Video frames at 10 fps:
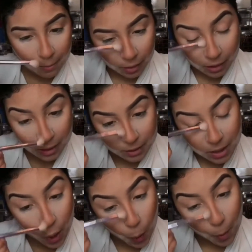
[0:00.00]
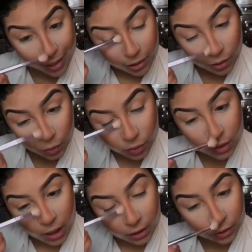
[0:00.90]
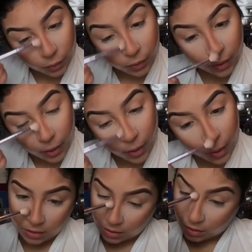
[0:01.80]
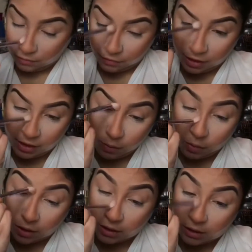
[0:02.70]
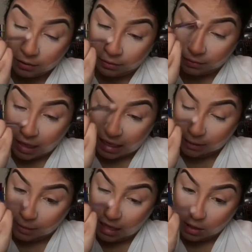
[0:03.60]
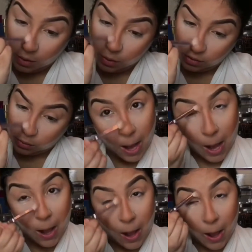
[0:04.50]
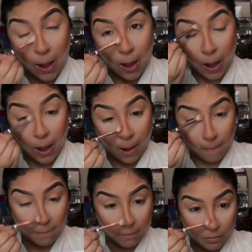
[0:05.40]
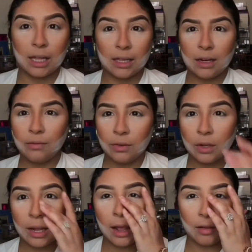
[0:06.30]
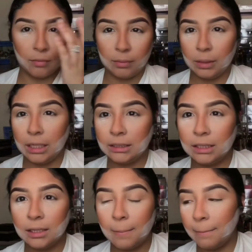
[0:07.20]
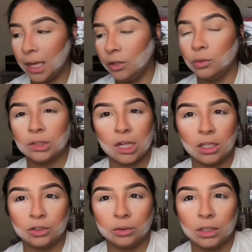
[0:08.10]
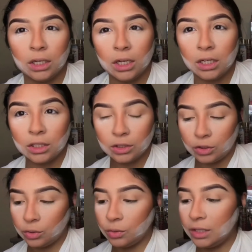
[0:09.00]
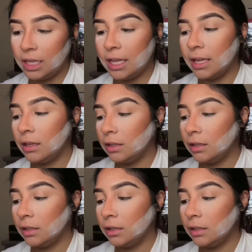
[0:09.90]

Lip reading: blend out my nose contour because I really want to define my nose. Now that I feel like I've blended my nose contour to the